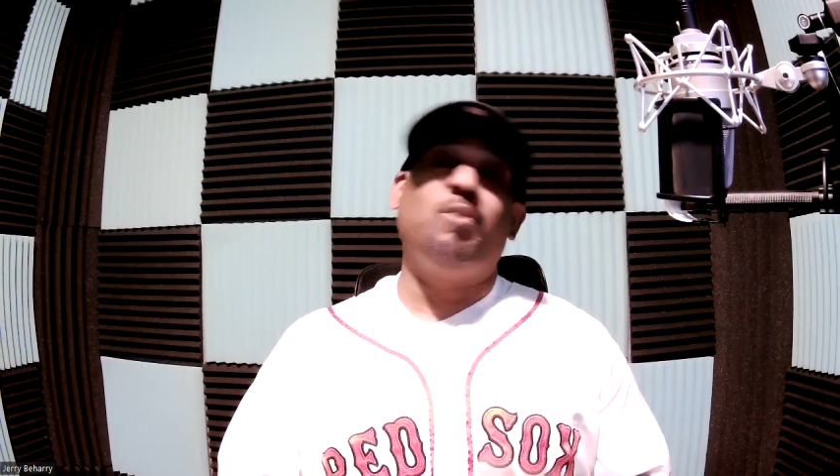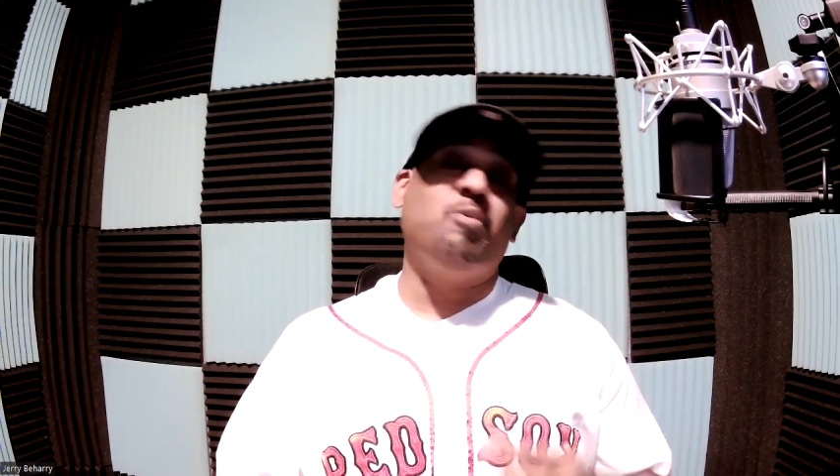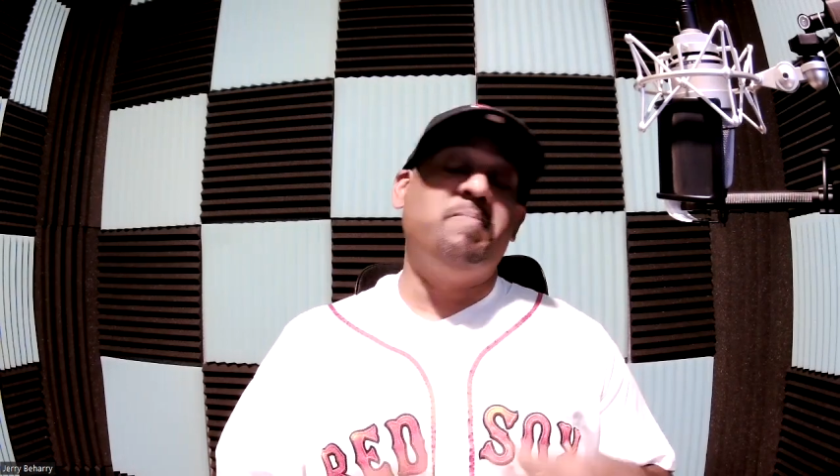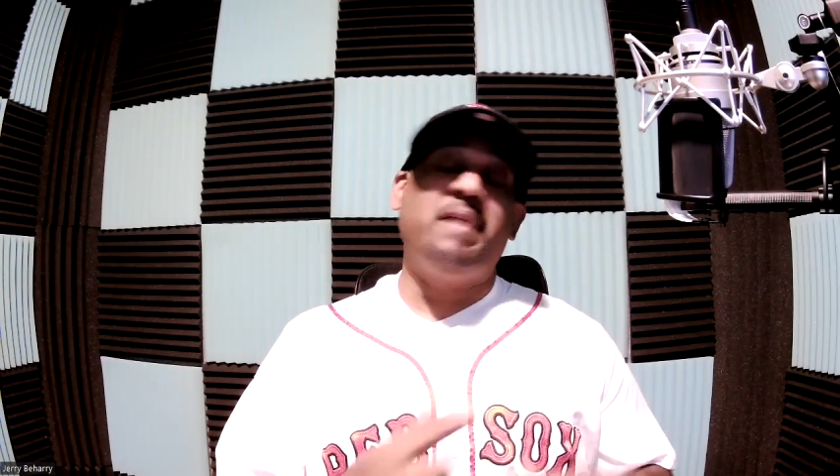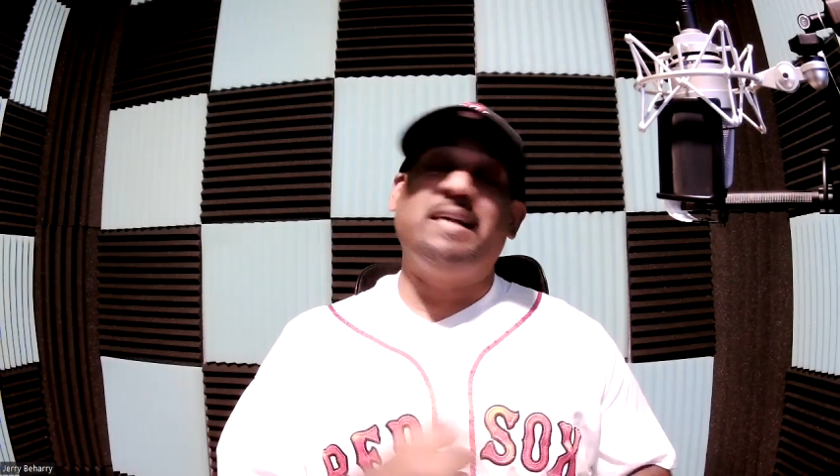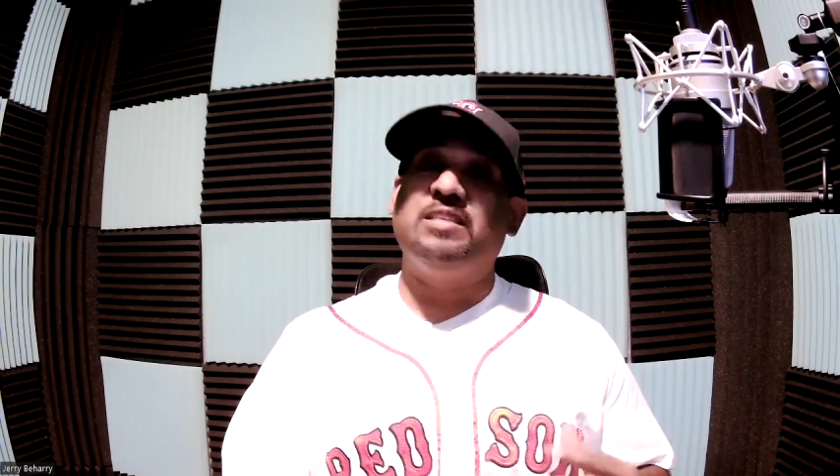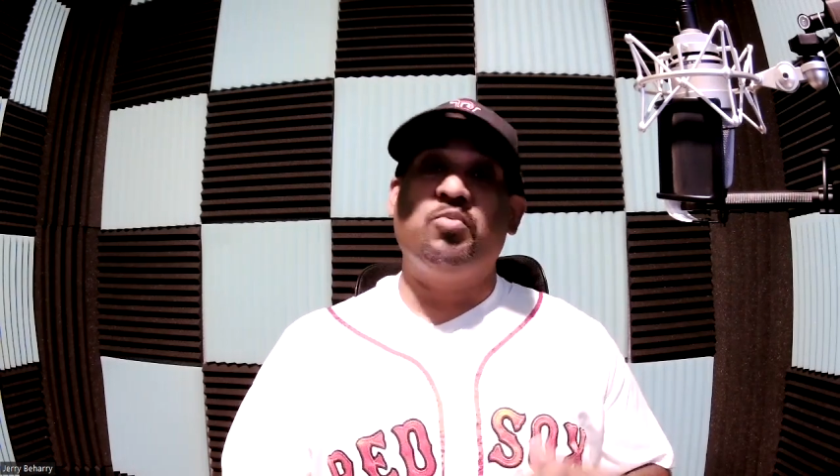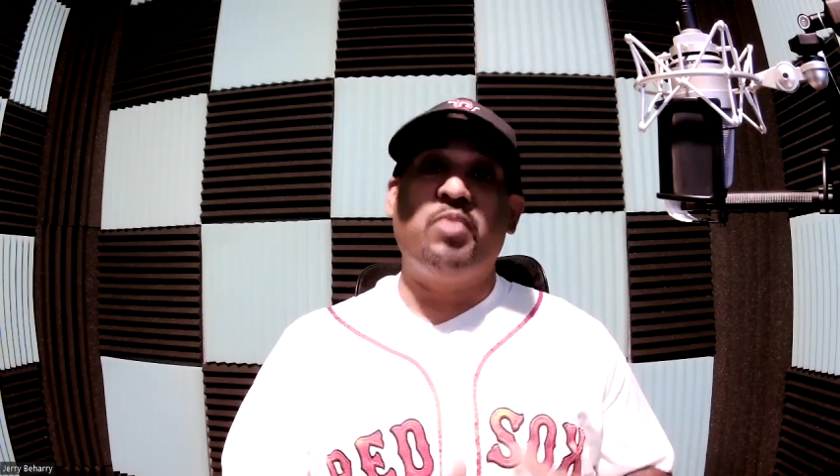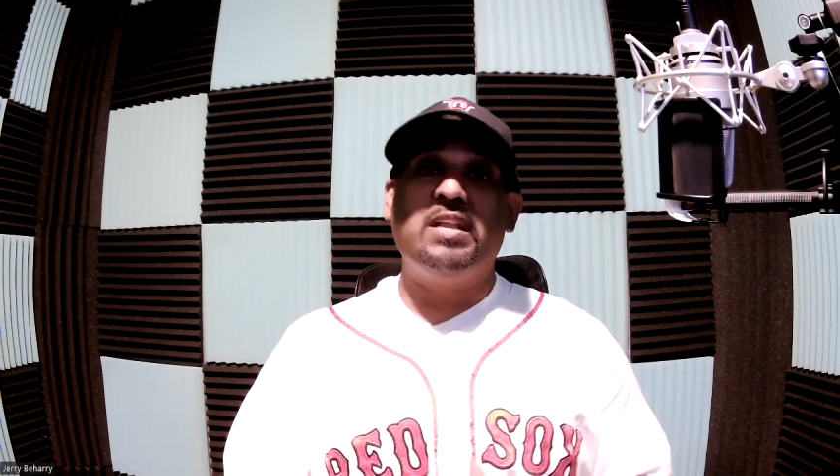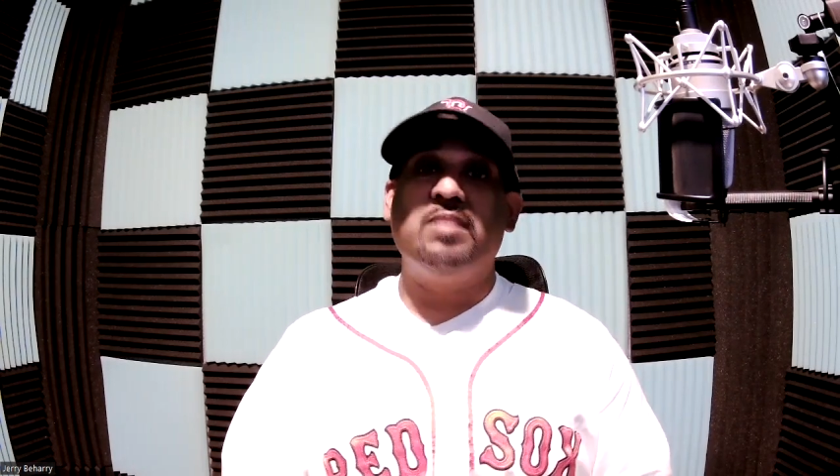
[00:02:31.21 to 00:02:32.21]
So I went back to
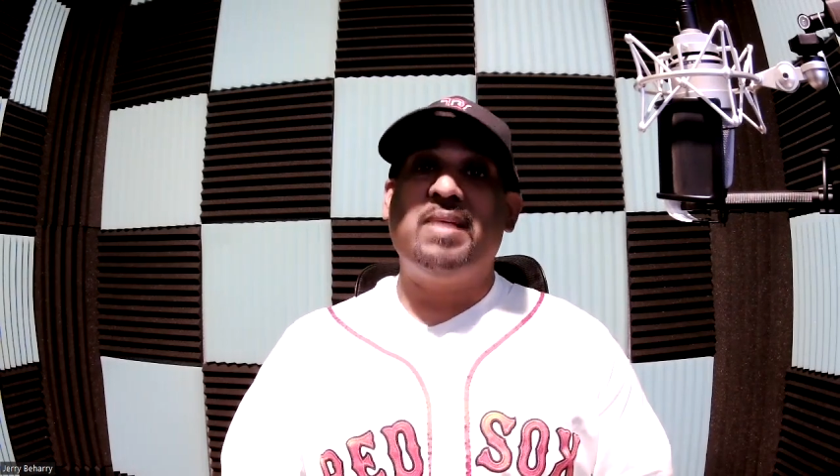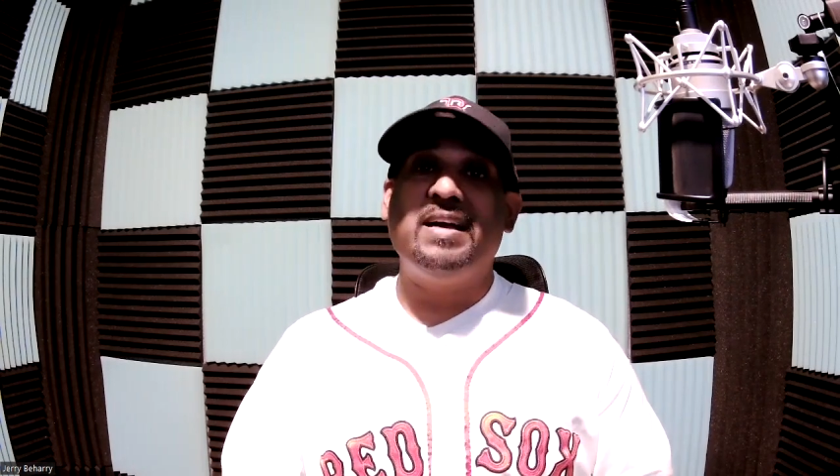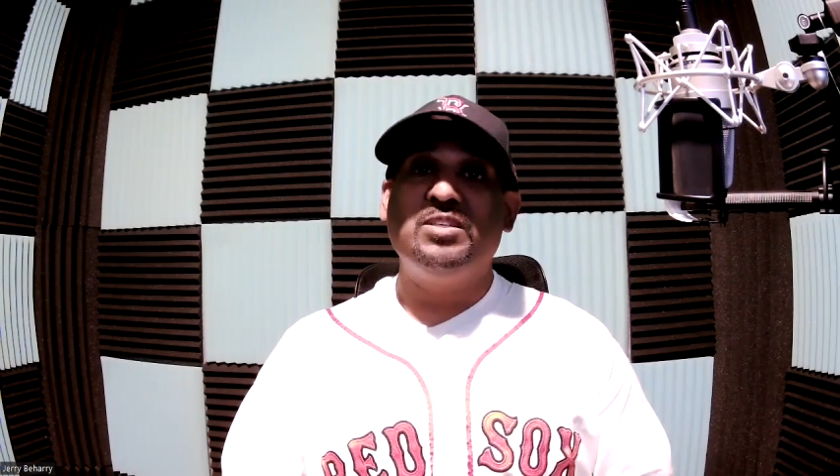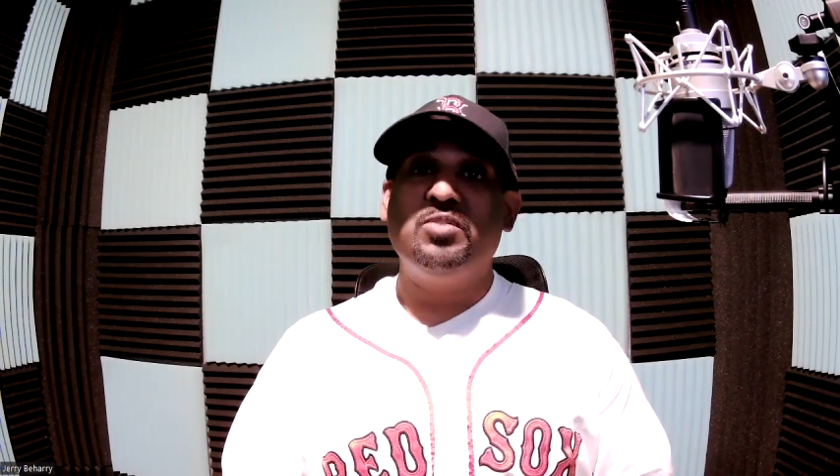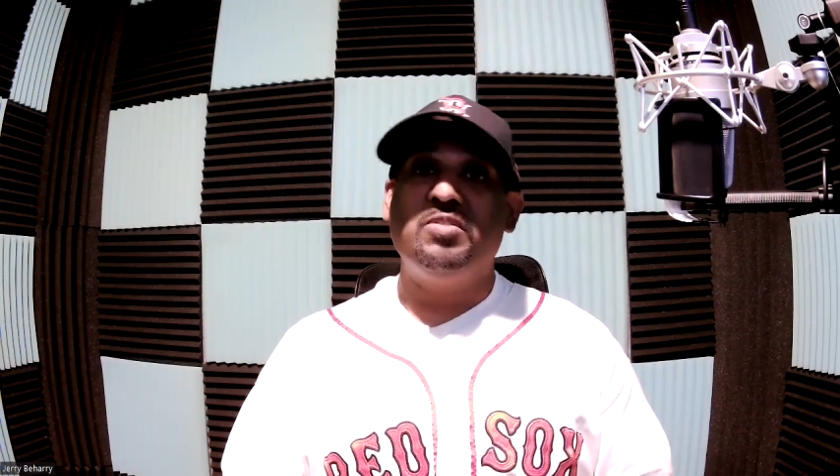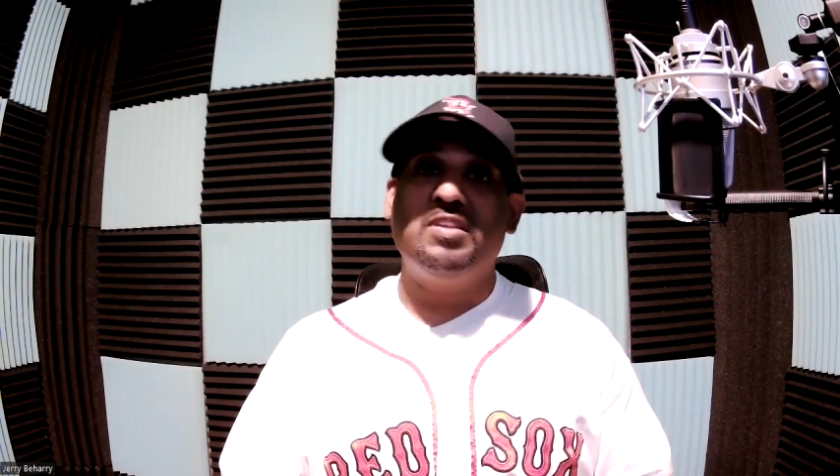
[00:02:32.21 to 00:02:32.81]
the randomizer,